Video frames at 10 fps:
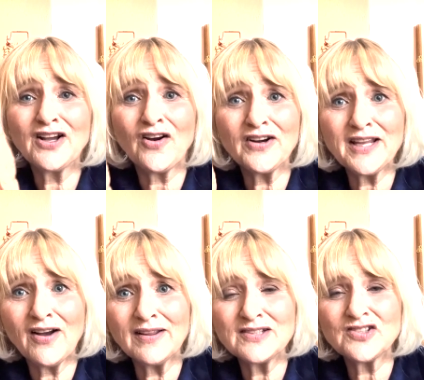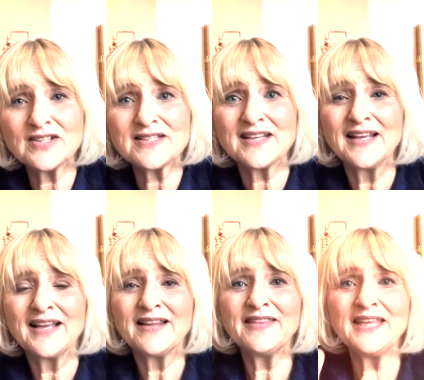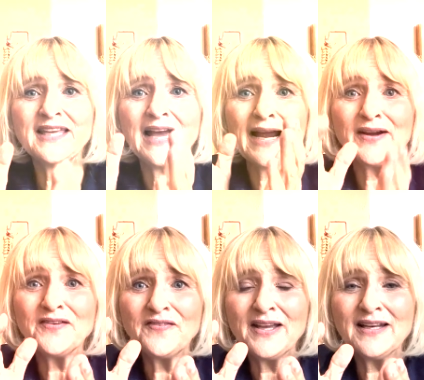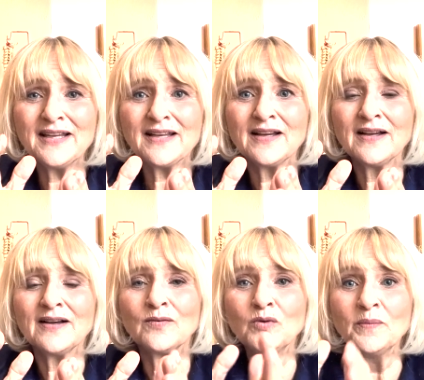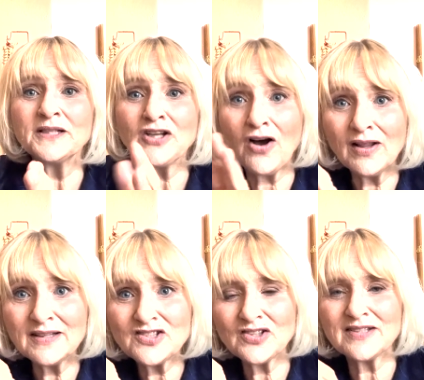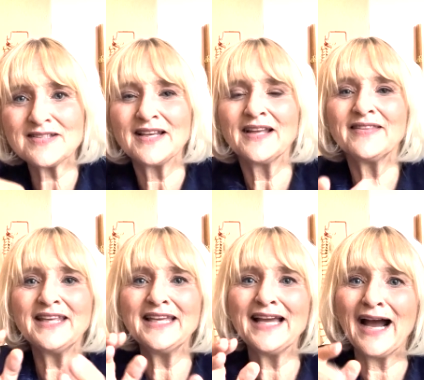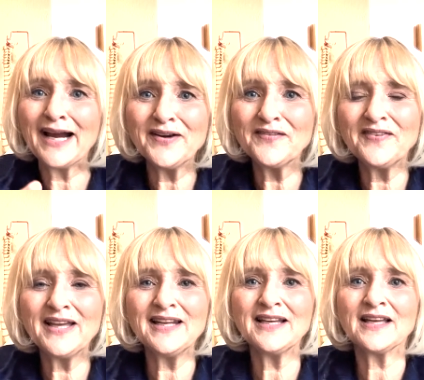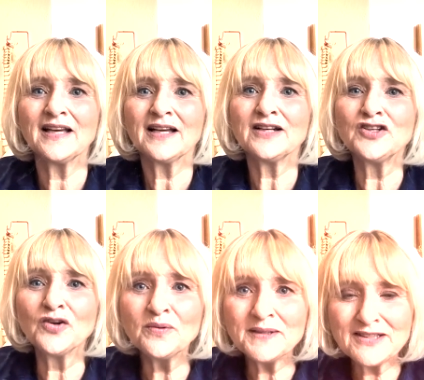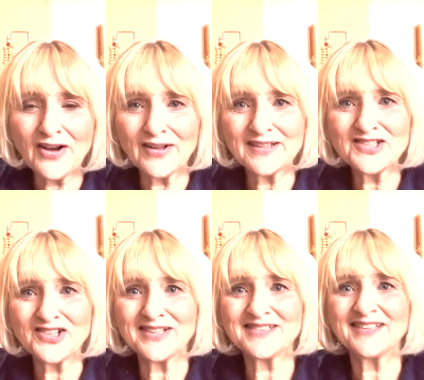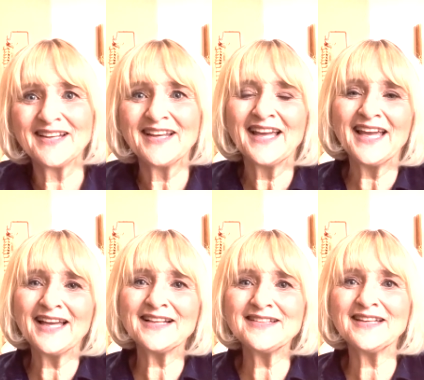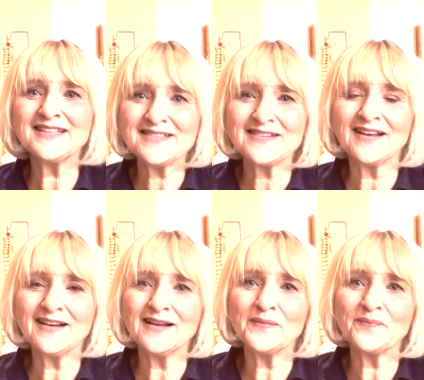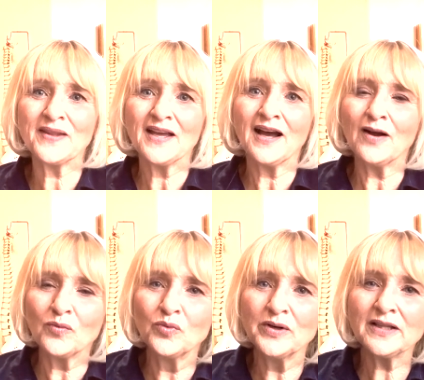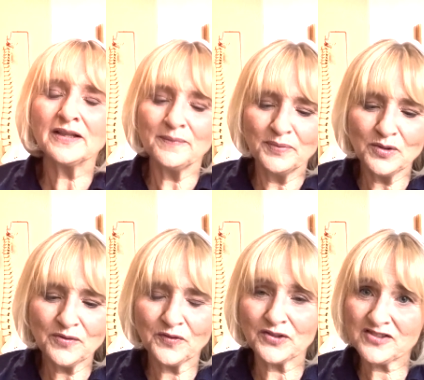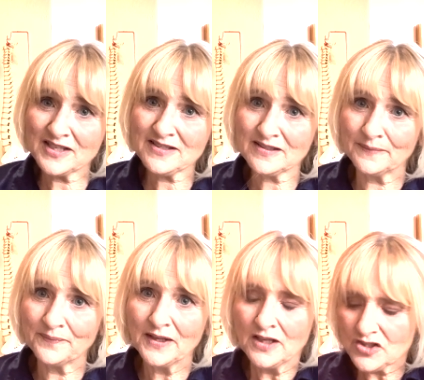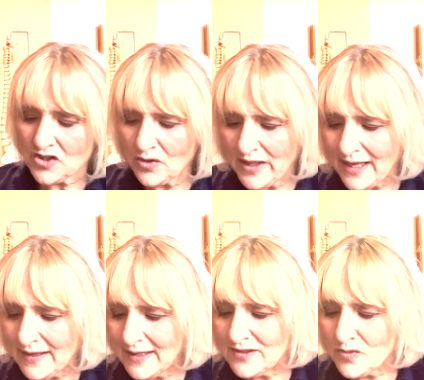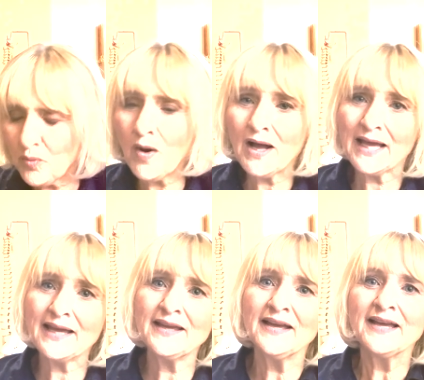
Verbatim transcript: cardiologist, the Ayurvedic rheumatologist, the Ayurvedic dermatologist. And it's um, a really beautiful system. So that is why